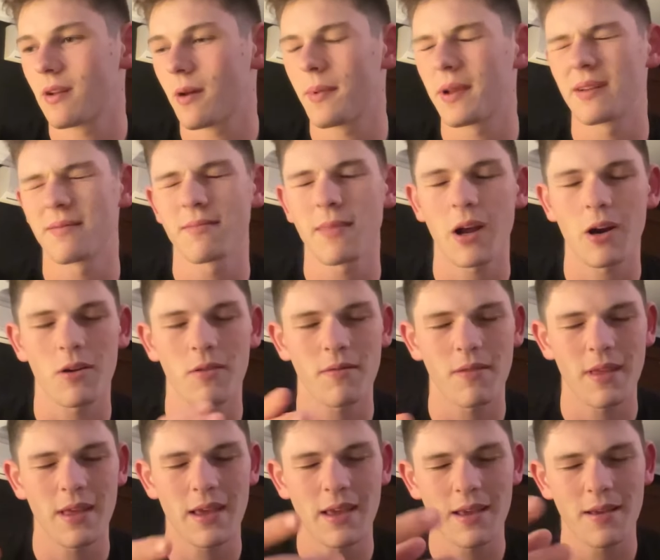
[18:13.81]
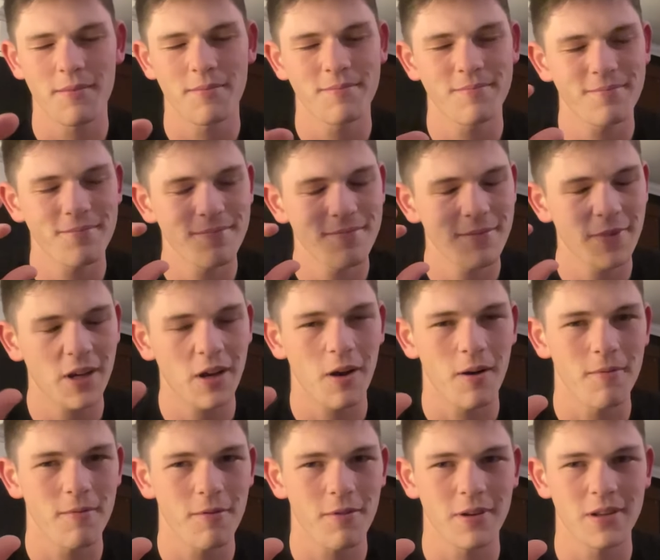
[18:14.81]
I mean, out of the the
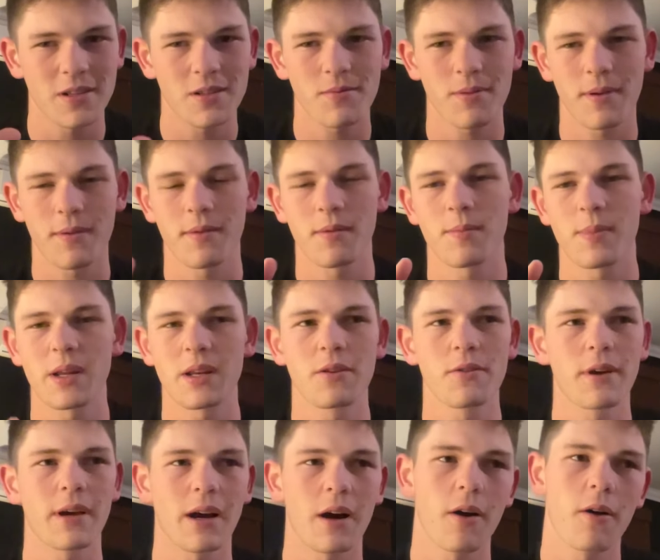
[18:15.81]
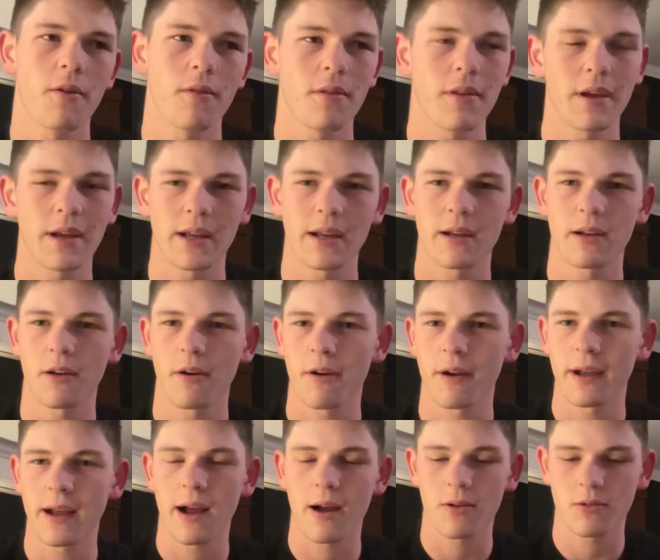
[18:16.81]
conference when we'd be doing our own thing,
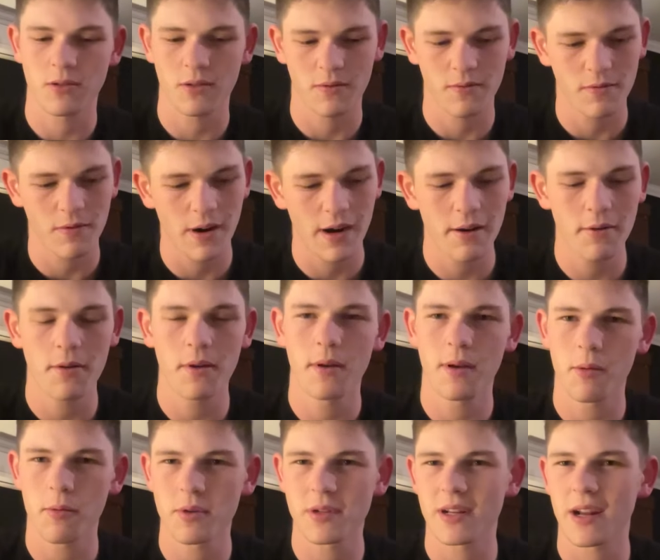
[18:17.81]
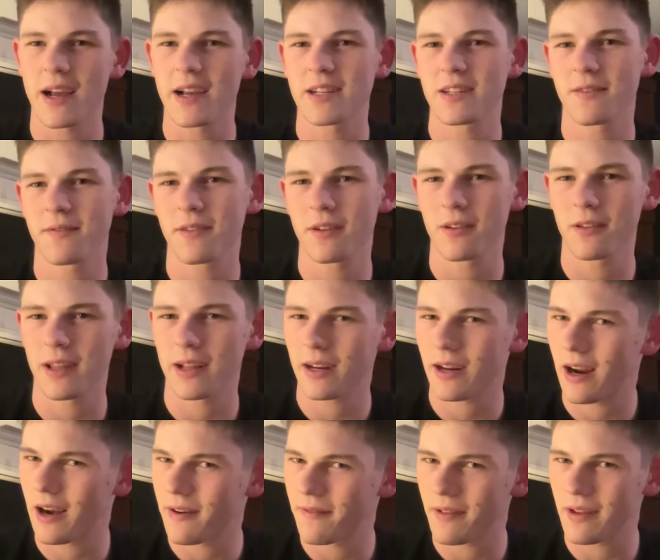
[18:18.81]
going out on Friday. It was nice to feel that
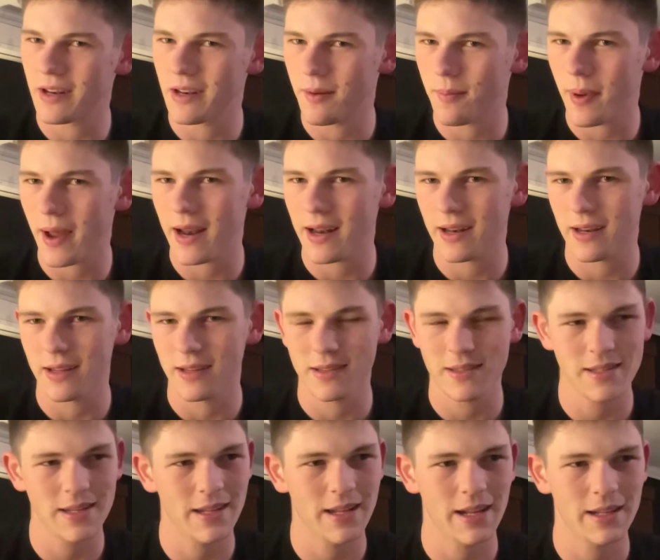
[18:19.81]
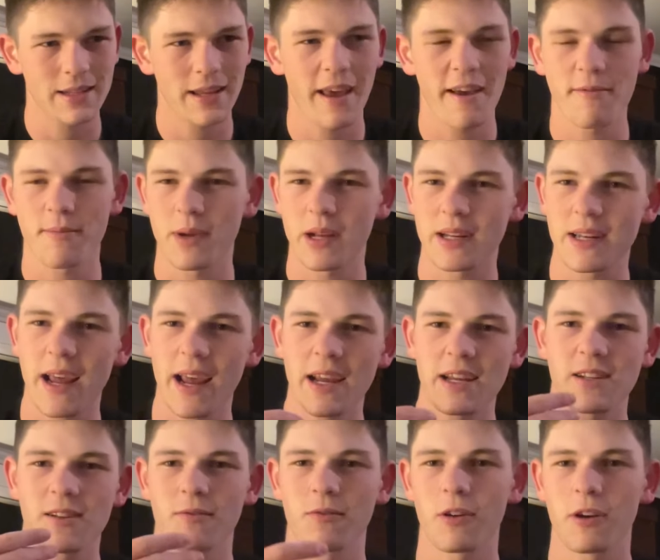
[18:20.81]
kind of independence, and that gave me a
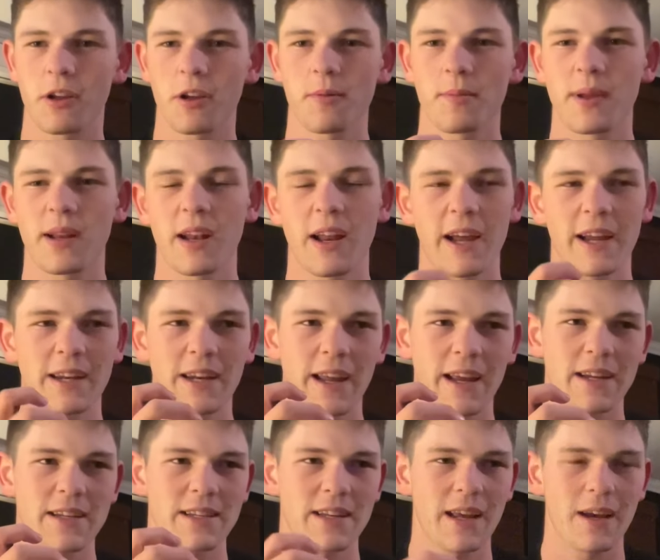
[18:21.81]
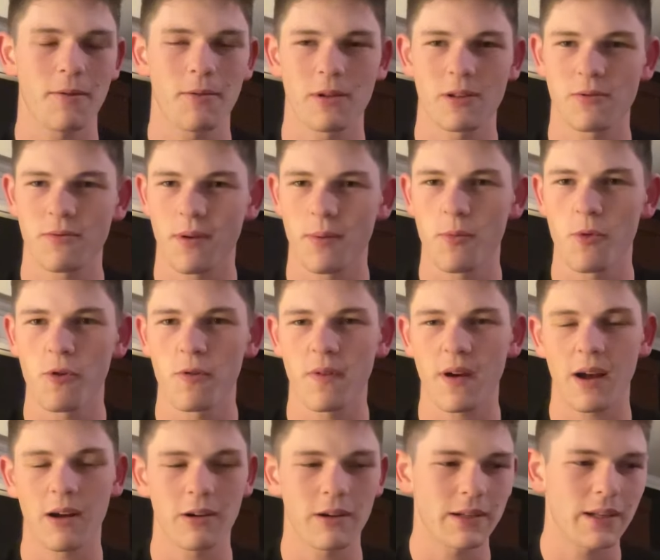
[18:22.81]
taste of what it could be like next year once we move
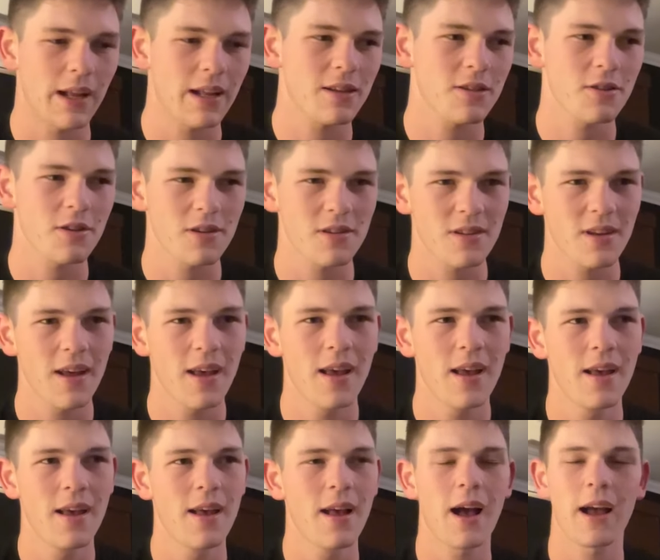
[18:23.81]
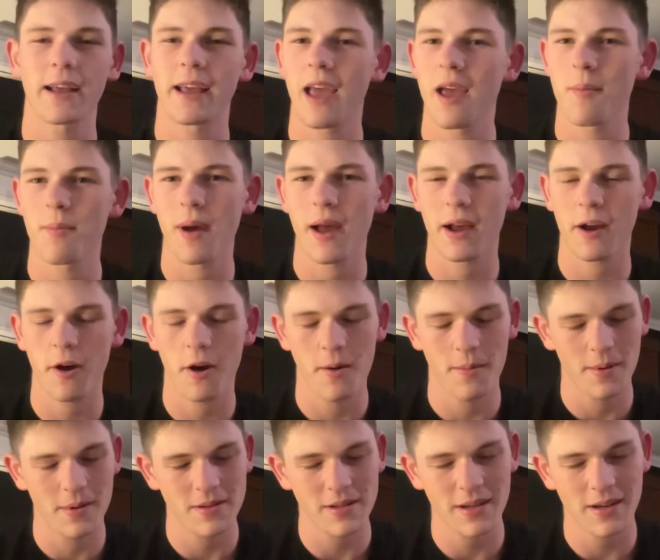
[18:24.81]
out. And that's just, I came back
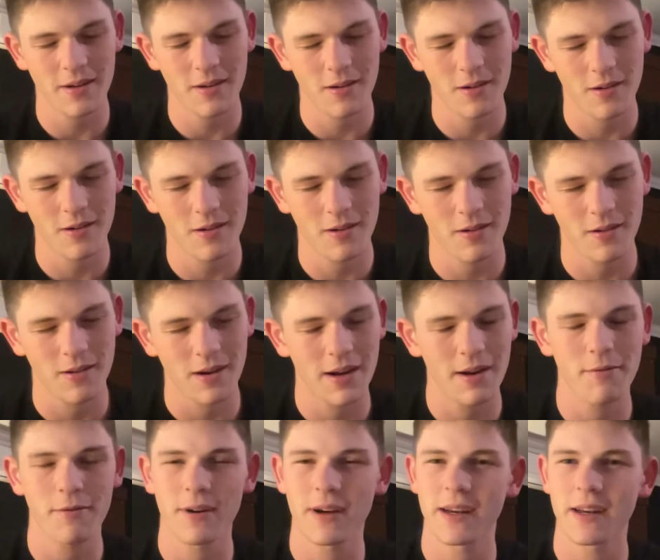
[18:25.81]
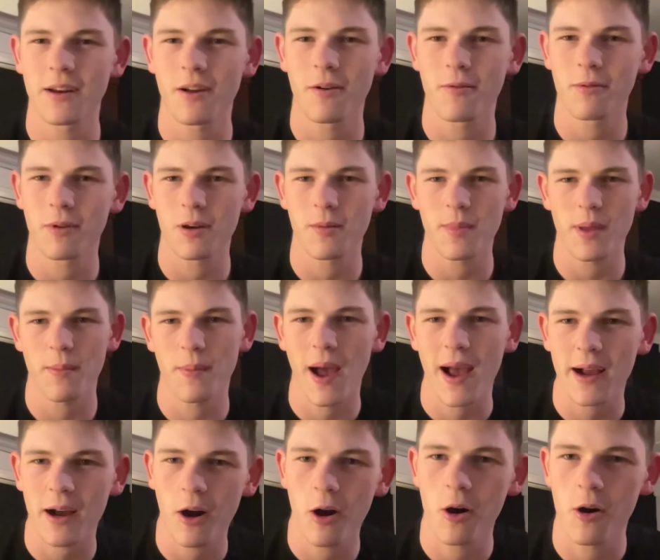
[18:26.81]
home. I was like, oh, I really don't want to be
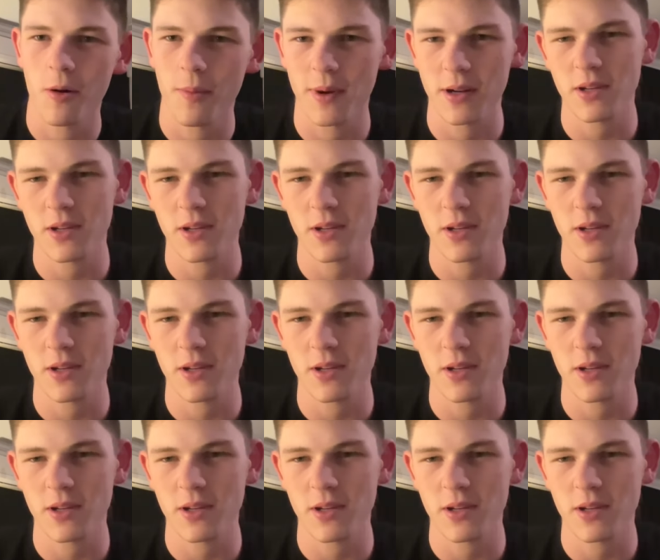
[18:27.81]
back home.